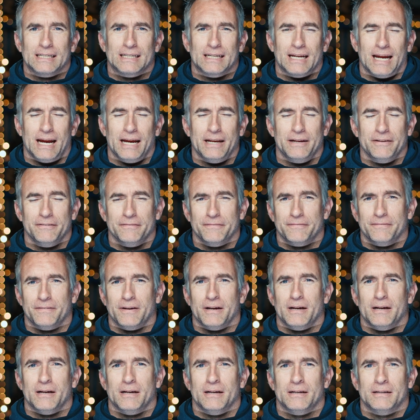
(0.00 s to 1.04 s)
kind
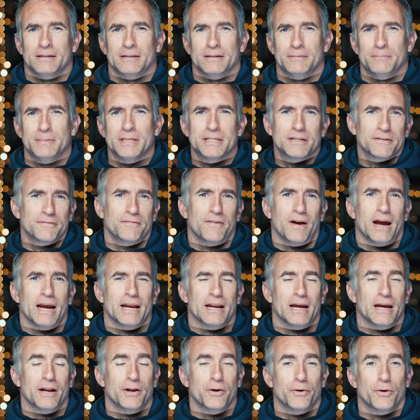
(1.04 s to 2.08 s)
of
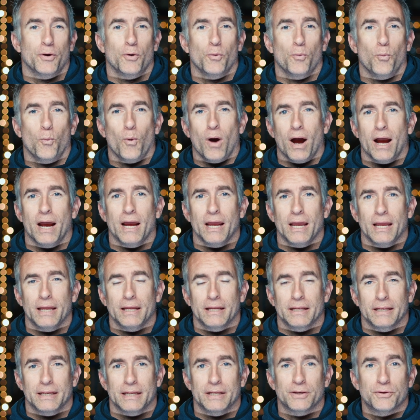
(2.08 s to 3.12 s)
mystified. I don't know
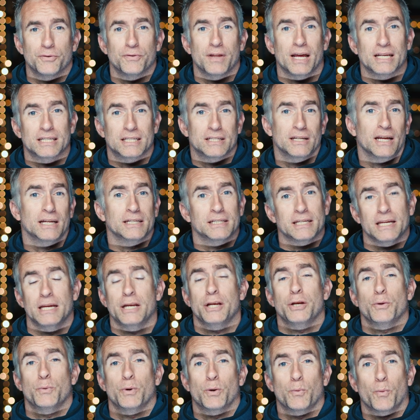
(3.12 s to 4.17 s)
why in
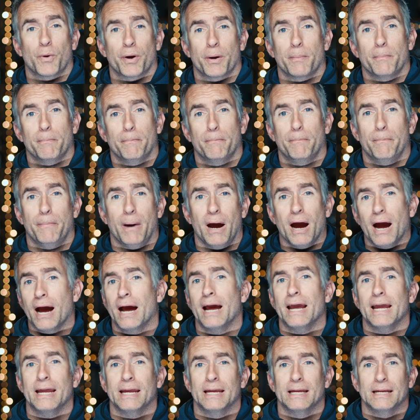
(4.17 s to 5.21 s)
2019 you would want to
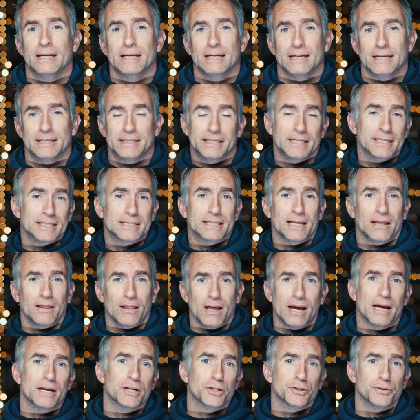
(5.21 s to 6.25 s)
buy a
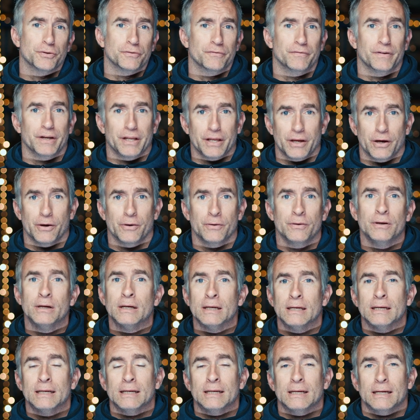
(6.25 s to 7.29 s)
DSLR to shoot video.
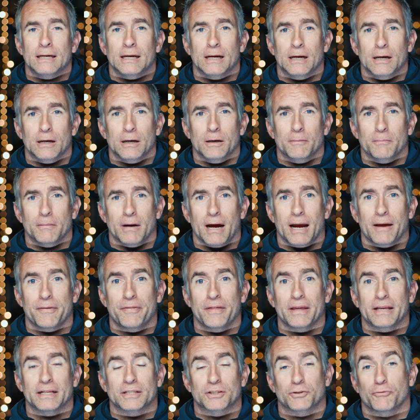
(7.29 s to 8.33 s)
I
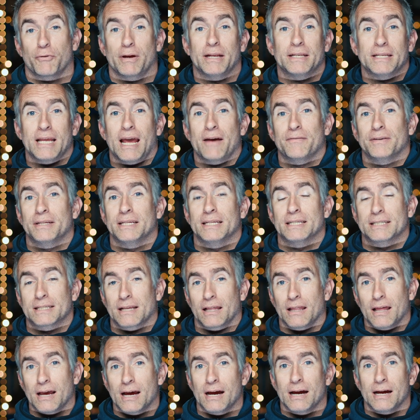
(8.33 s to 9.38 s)
think it's great to have a
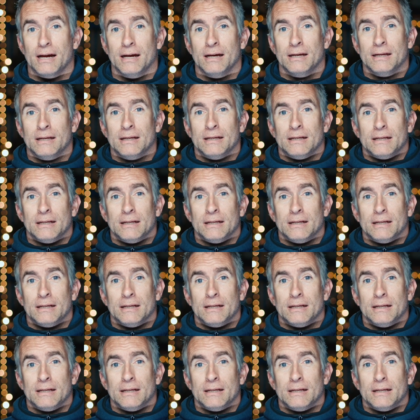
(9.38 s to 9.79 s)
DSLR